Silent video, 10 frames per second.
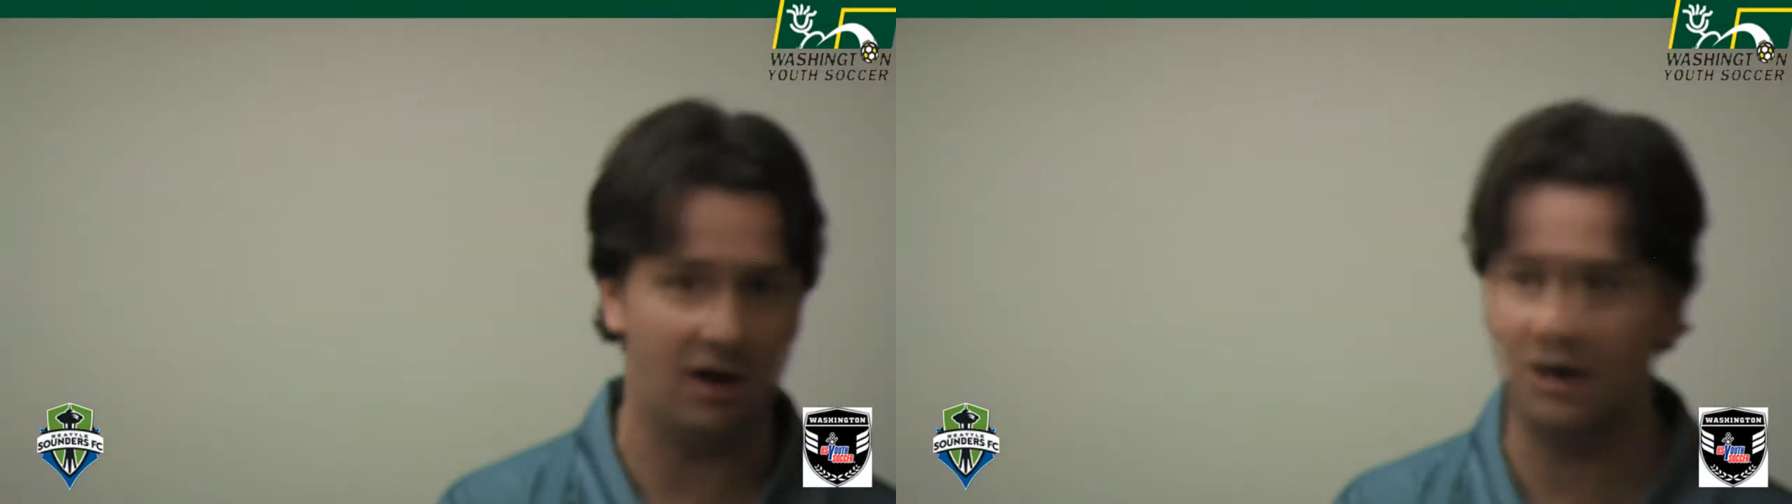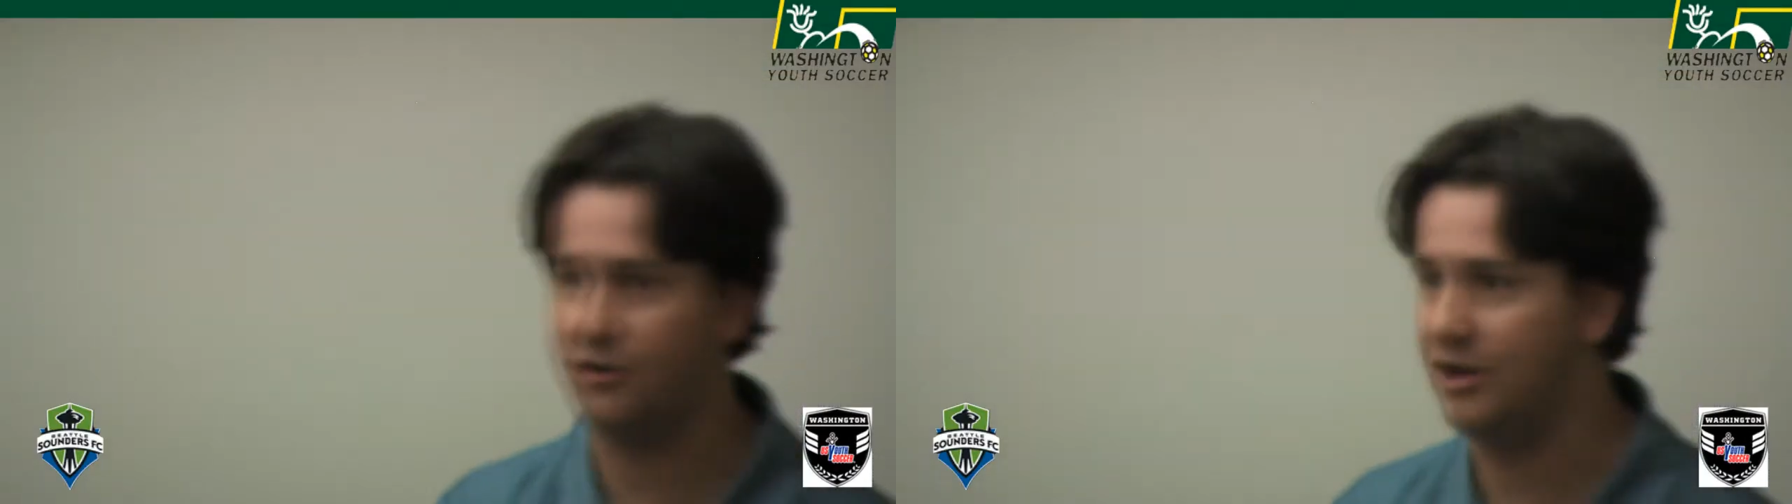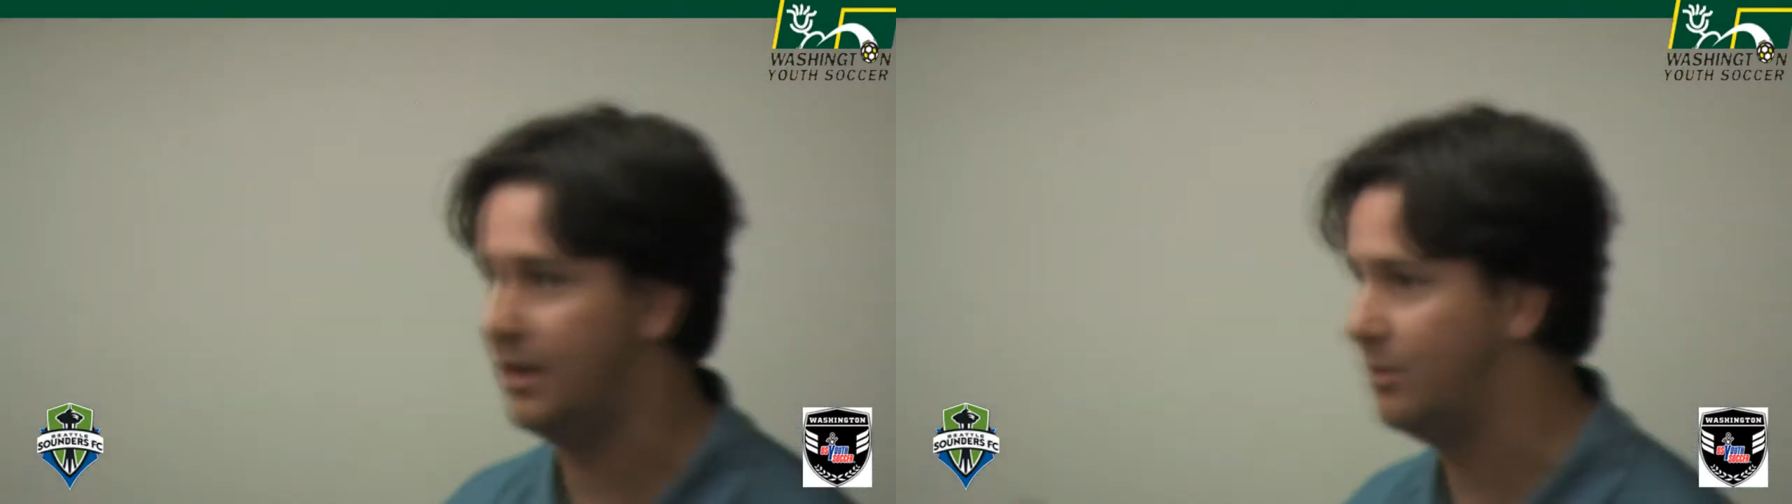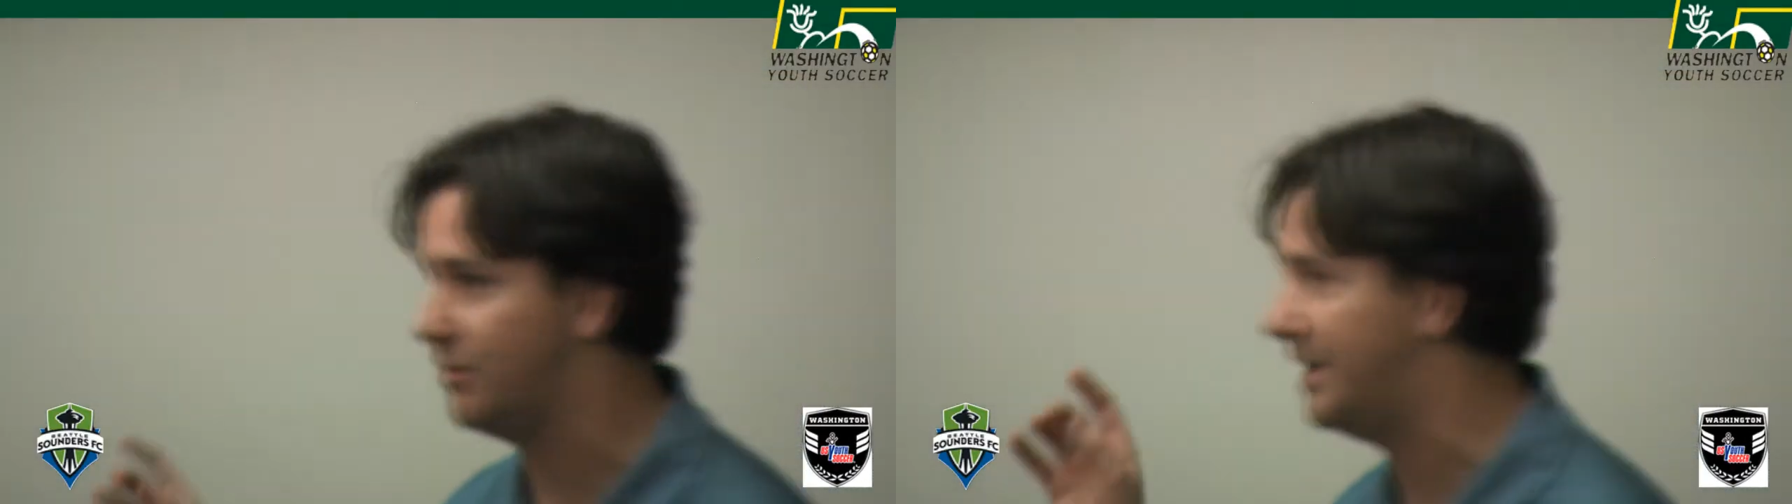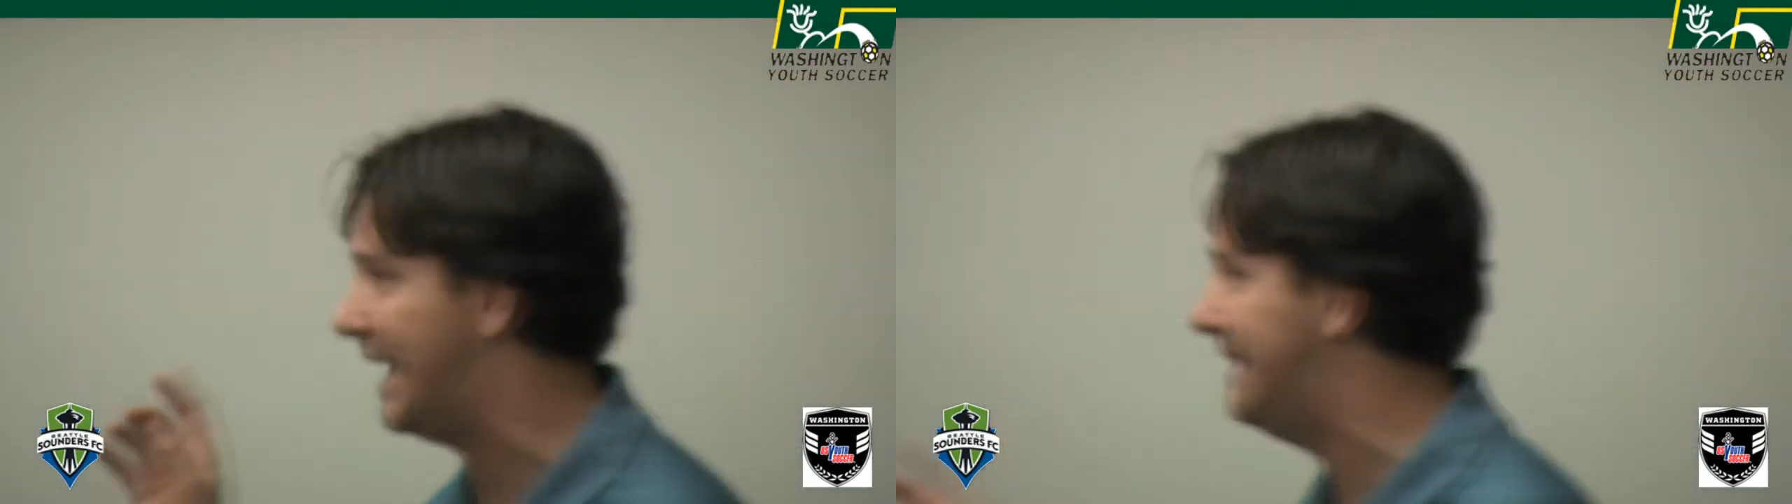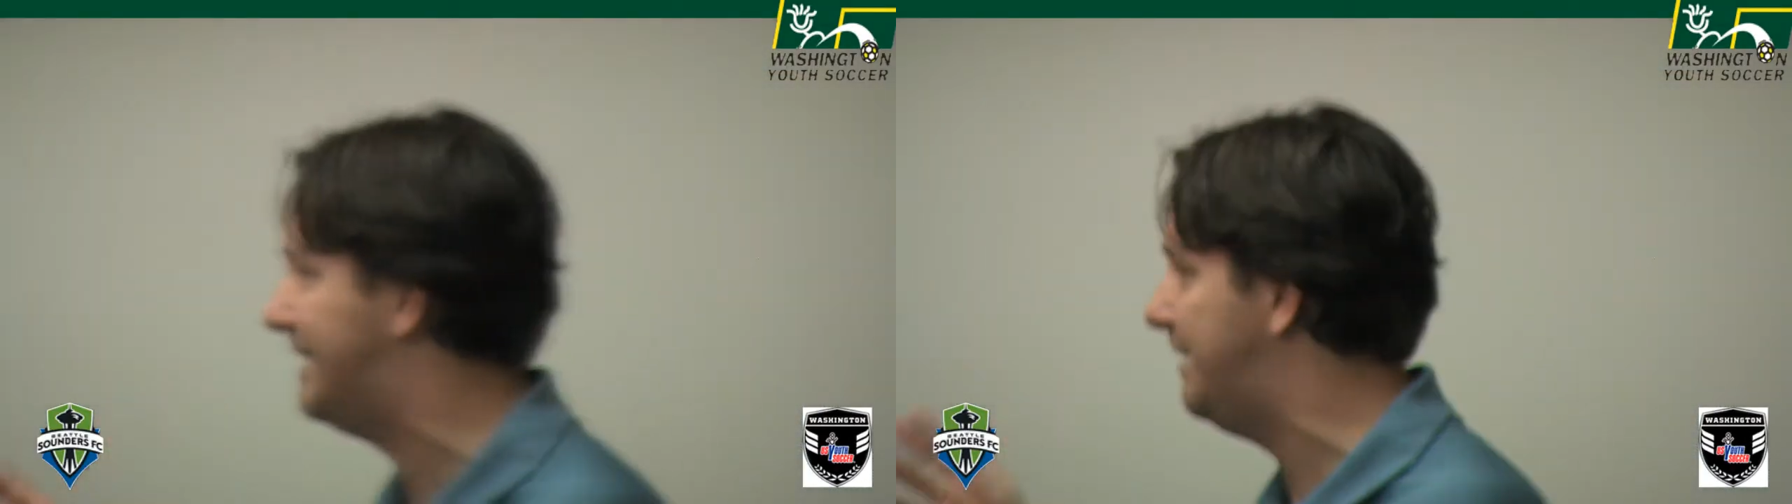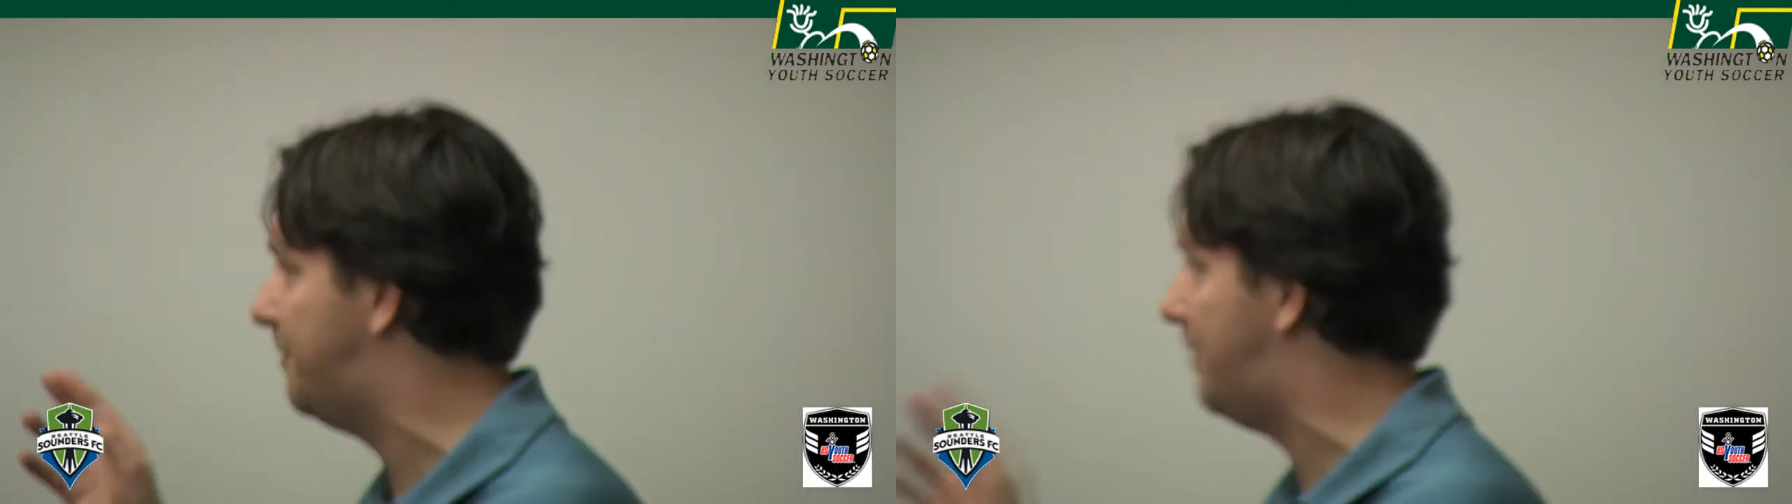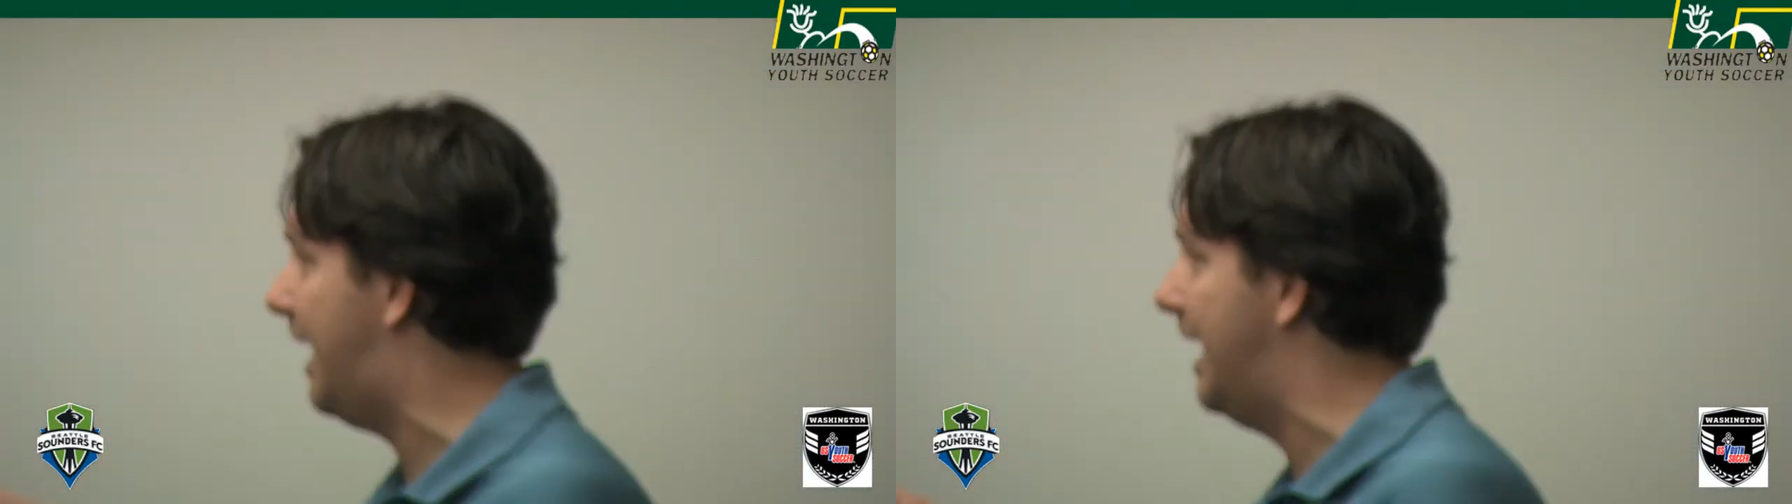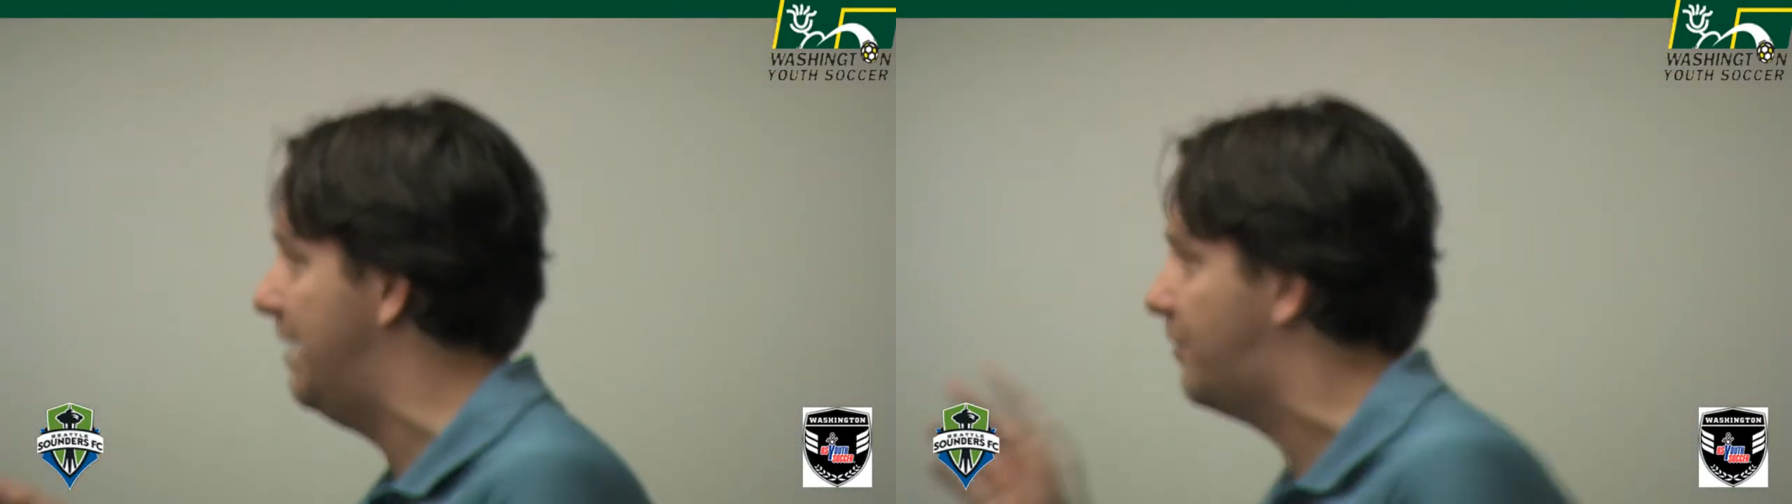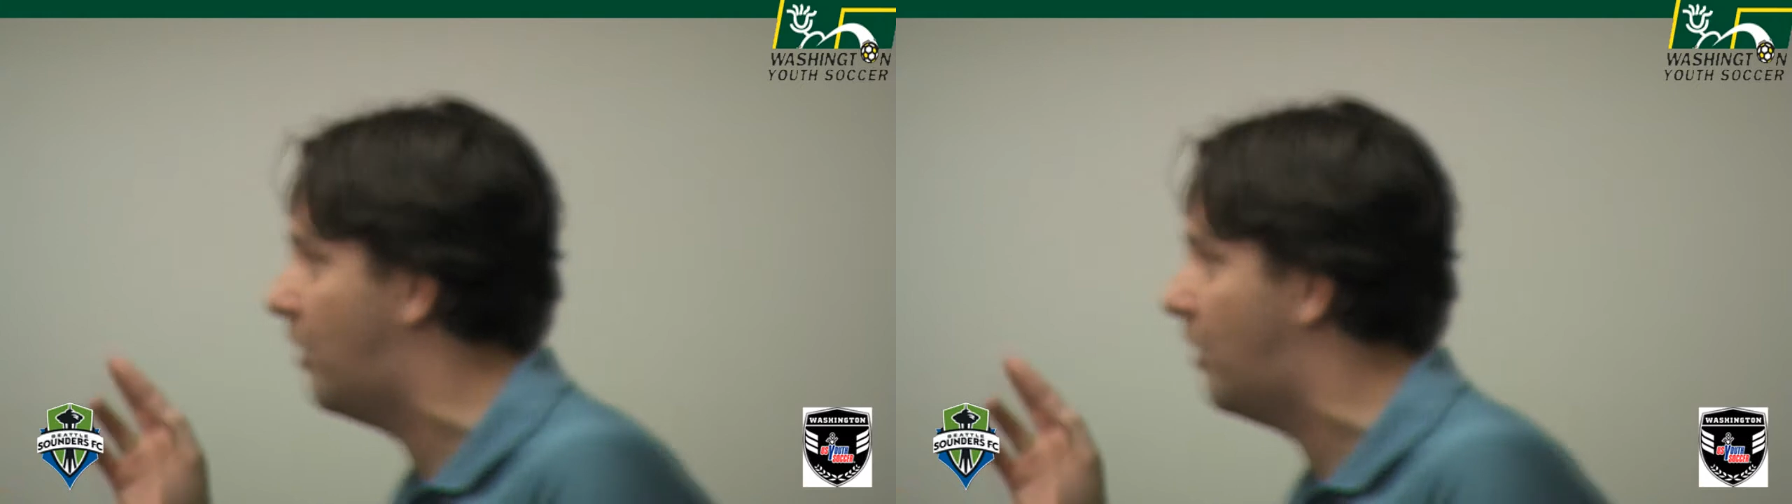Last year there was 95